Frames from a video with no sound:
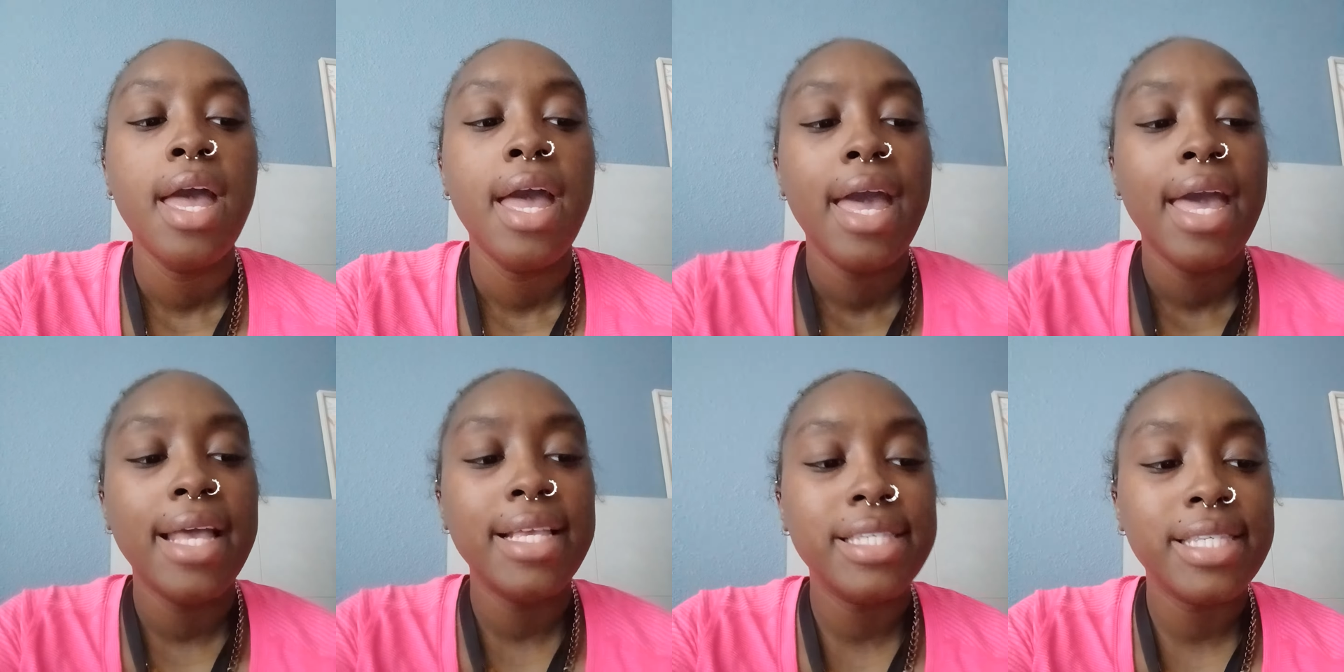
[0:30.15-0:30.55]

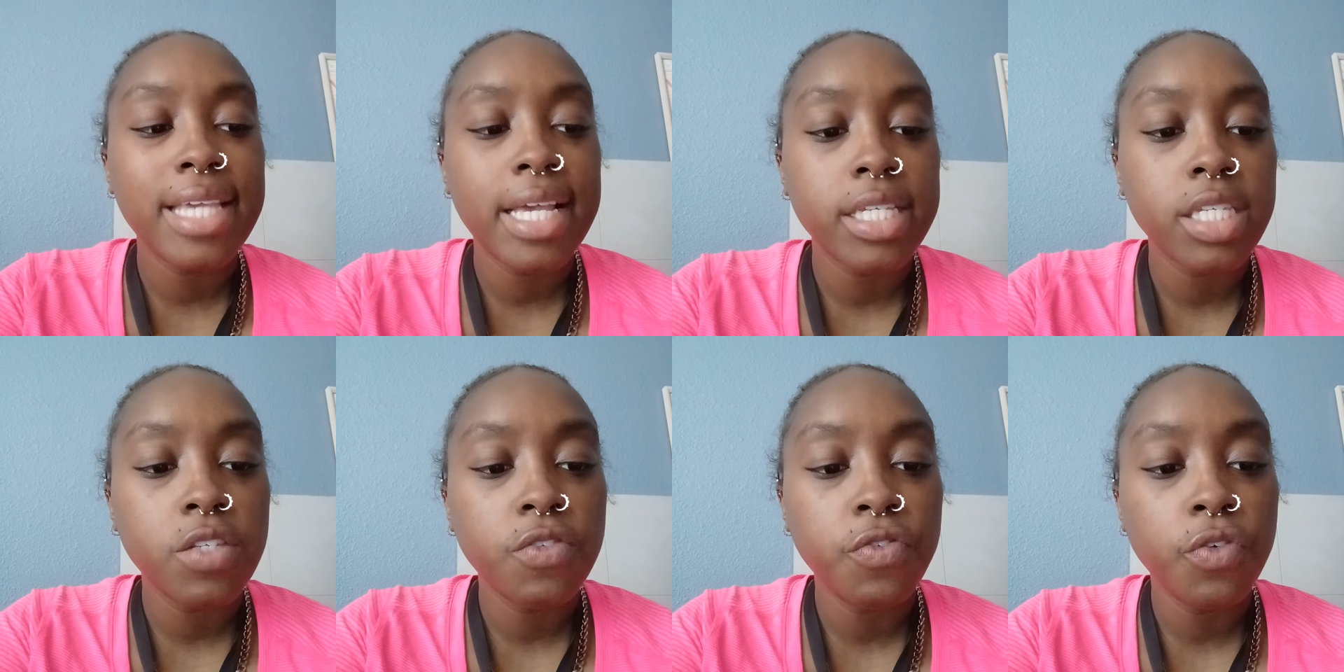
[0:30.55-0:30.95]
He
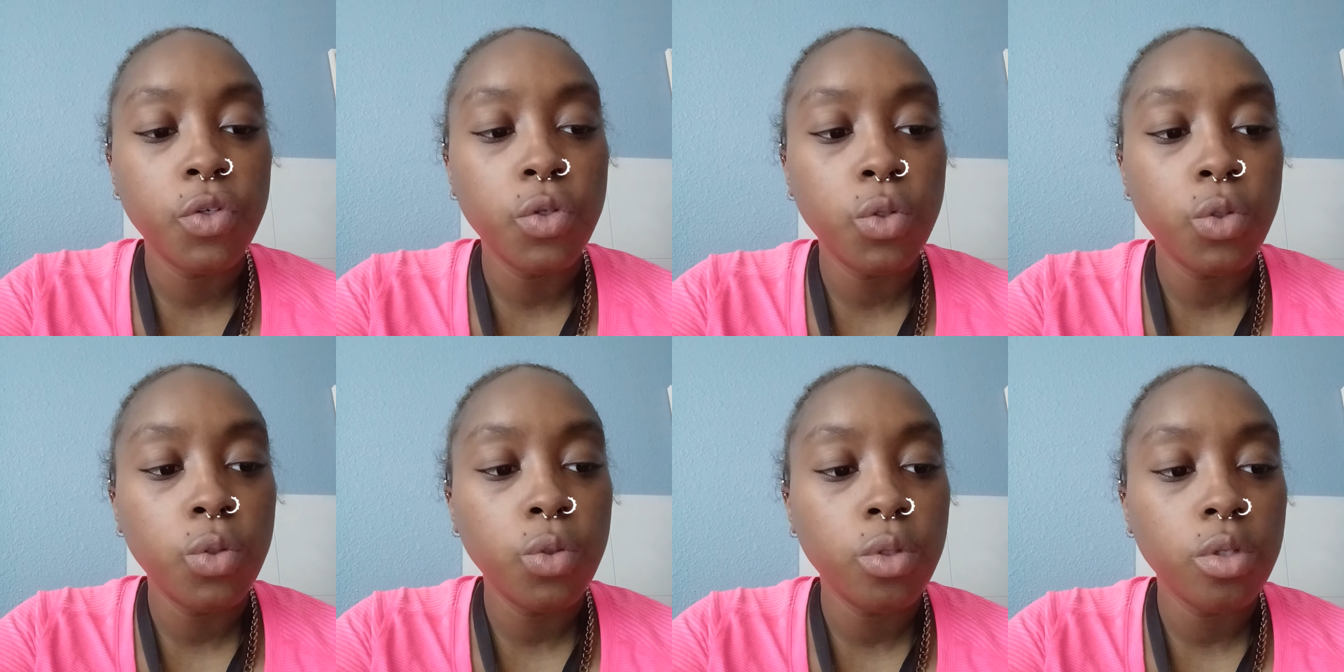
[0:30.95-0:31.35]
says
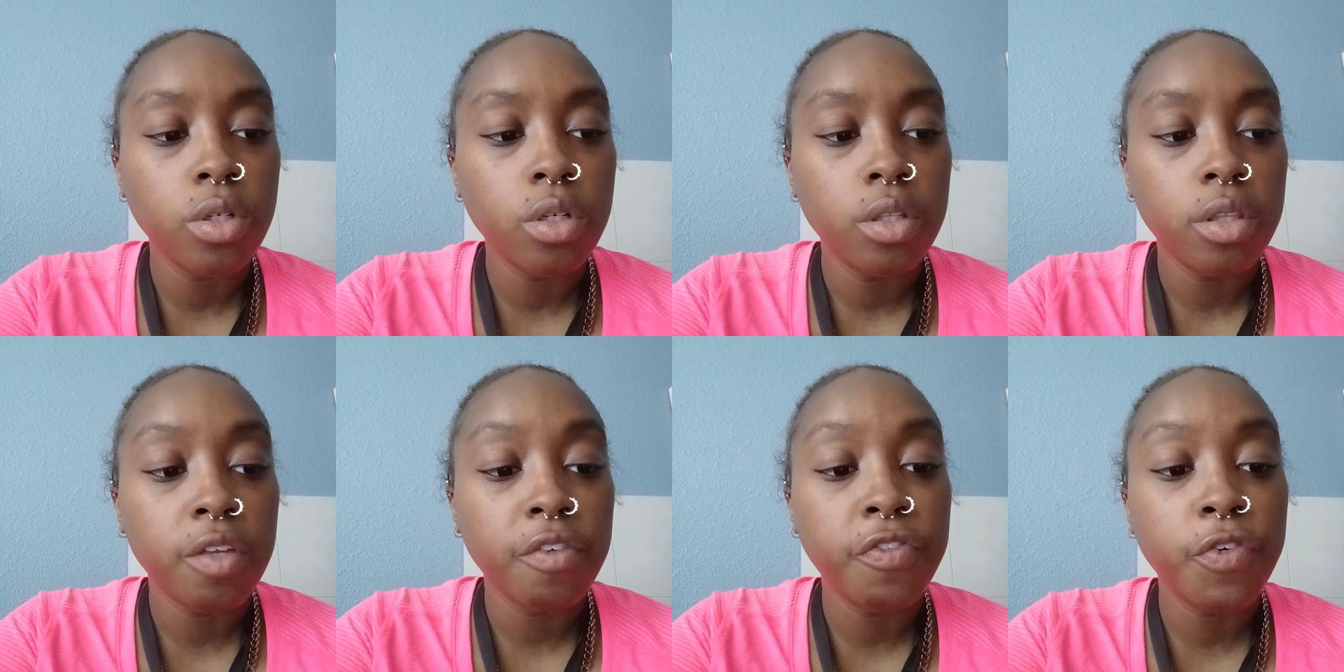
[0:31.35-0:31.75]

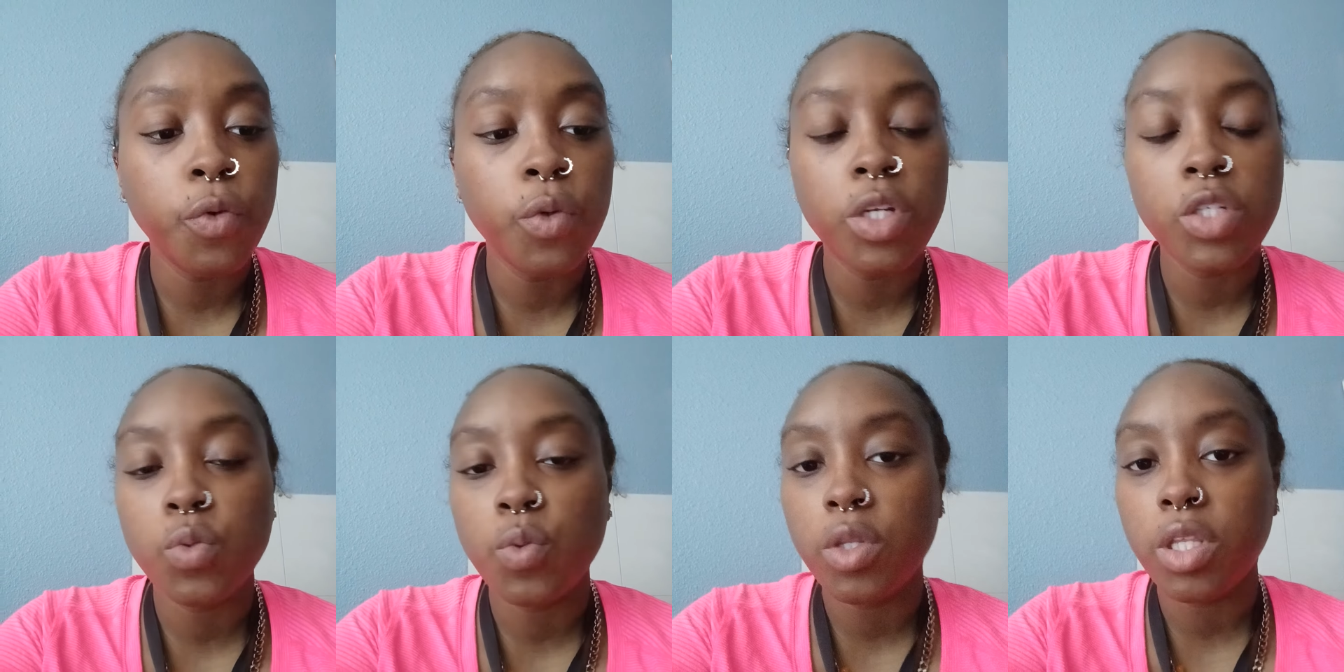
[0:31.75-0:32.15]
the food
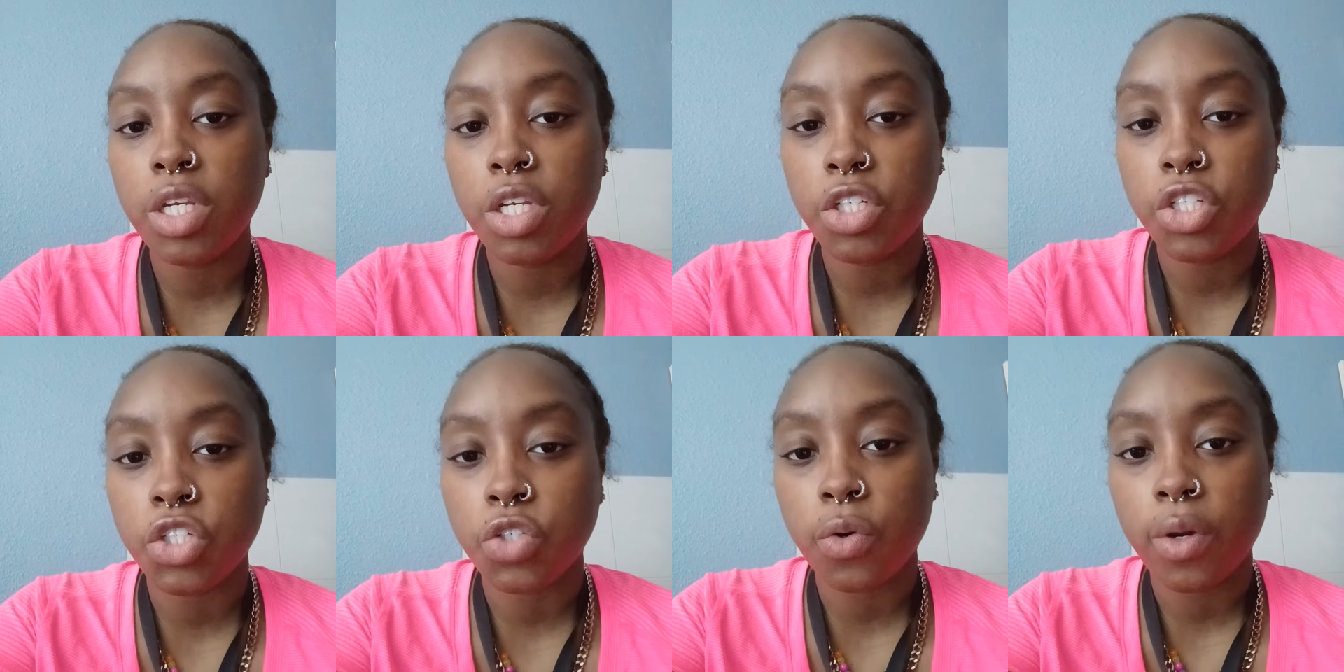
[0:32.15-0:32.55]
is really
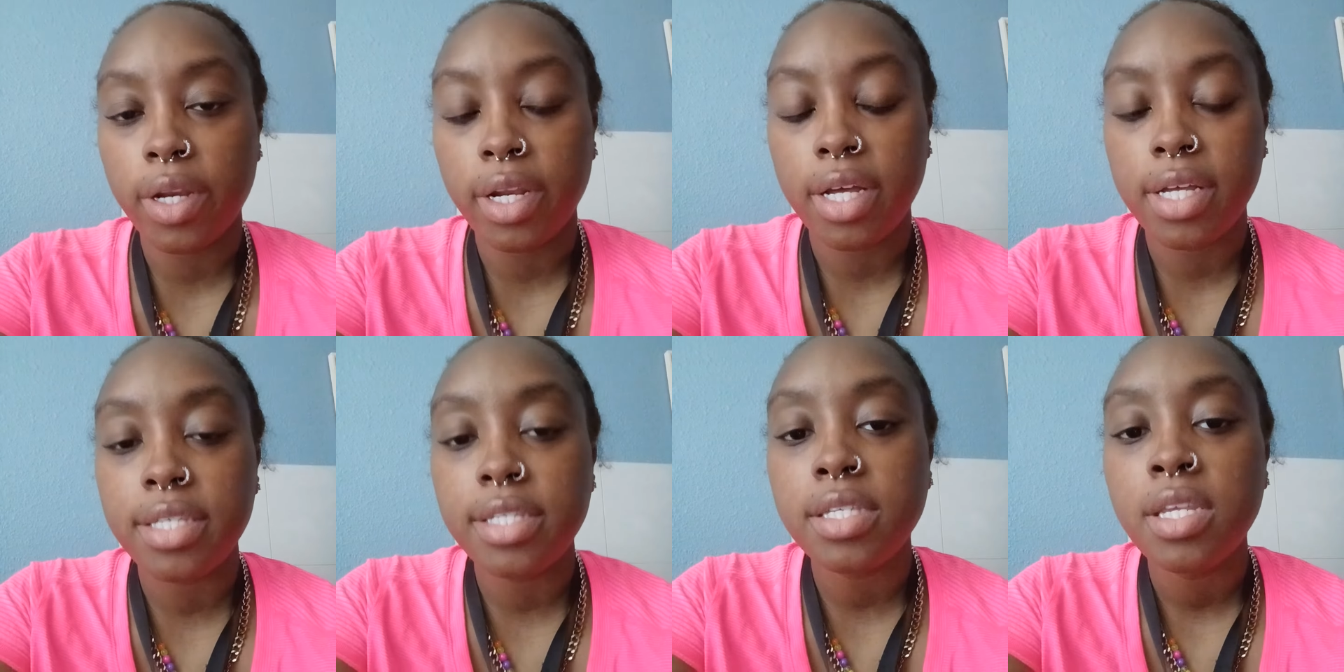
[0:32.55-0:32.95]
destroying
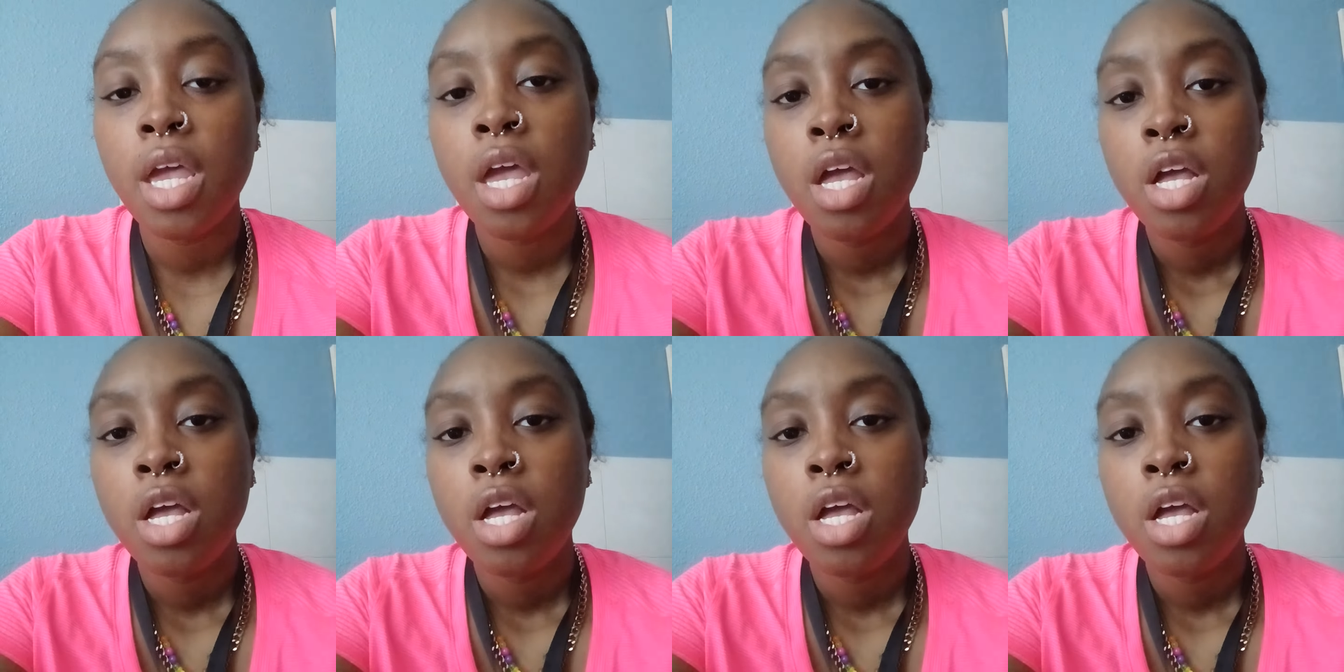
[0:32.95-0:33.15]
us.